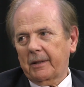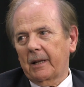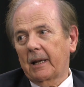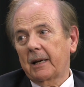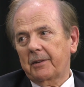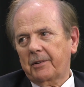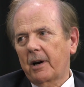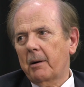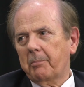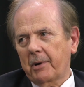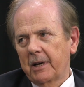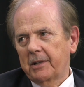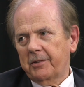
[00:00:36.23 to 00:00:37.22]
The last
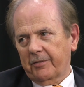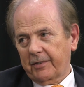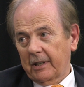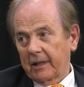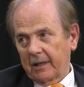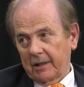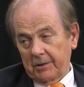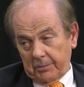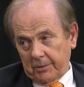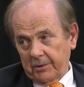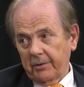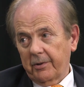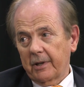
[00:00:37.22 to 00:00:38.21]
comprehensive guidelines were
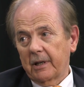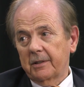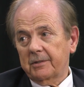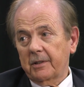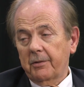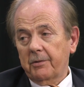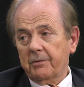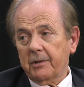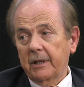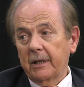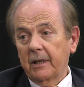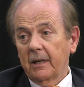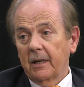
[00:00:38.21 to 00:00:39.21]

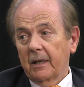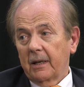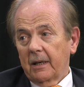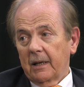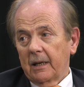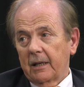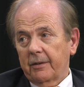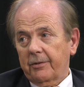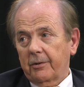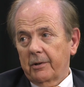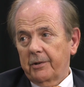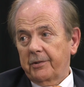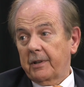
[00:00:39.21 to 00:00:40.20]
2003. And of
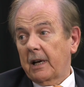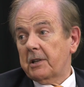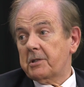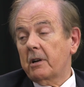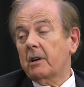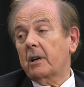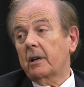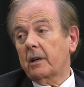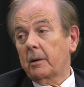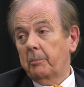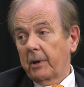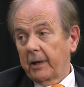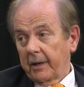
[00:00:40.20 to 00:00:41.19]
course, National Heart, Lung,
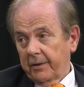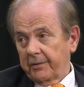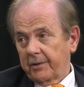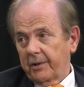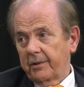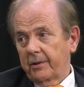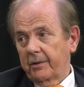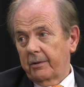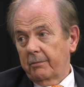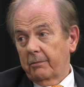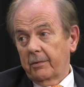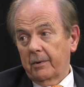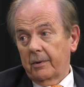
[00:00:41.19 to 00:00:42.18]
and Blood Institute
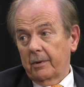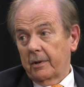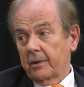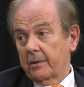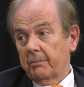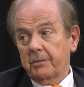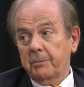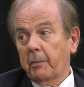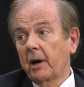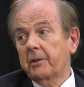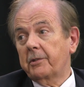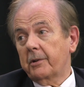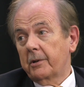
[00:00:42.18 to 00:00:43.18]

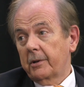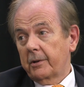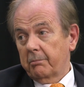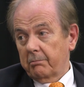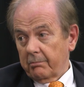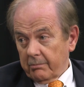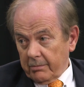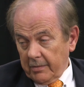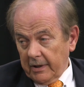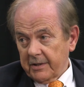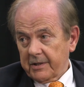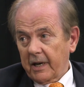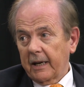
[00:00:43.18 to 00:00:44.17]
sponsored
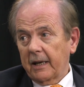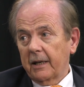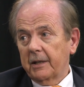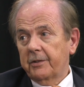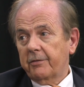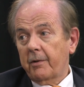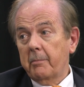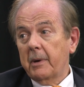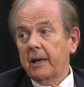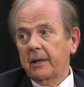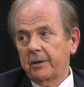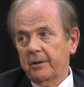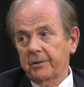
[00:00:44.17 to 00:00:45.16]
these guidelines for
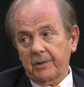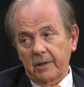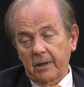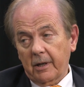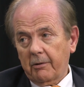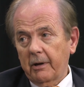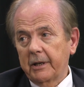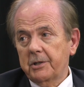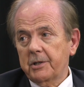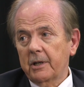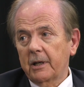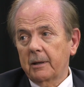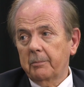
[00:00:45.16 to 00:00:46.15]
many years and did a great
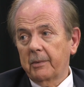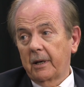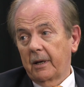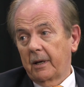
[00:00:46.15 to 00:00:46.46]
job.